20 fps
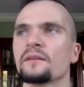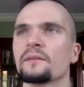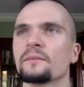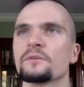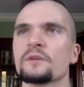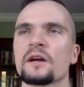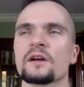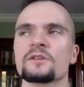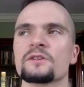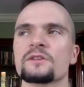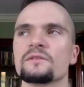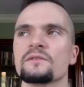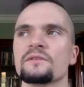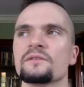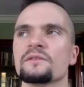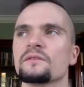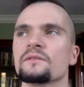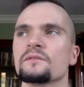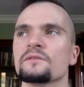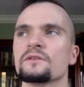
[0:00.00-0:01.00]

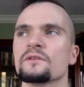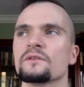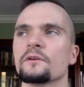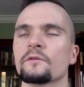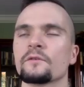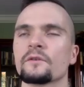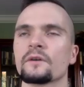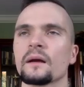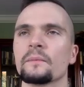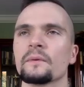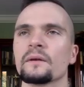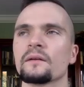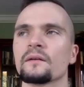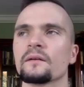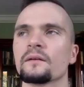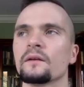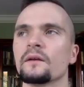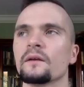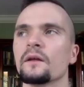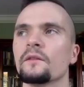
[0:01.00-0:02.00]
objections and just
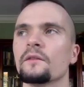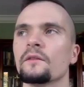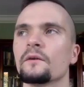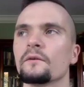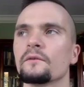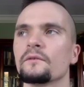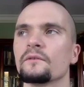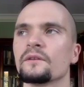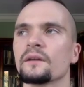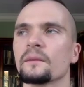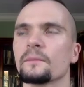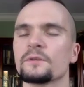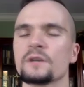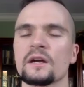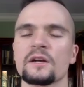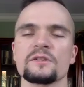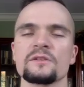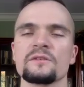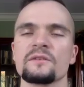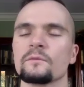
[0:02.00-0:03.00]
overcoming those
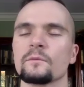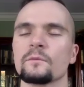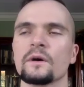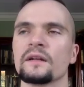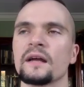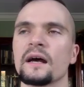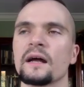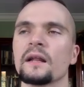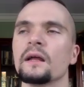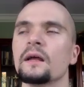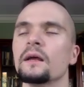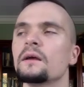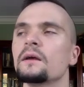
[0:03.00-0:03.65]
objections and whatnot.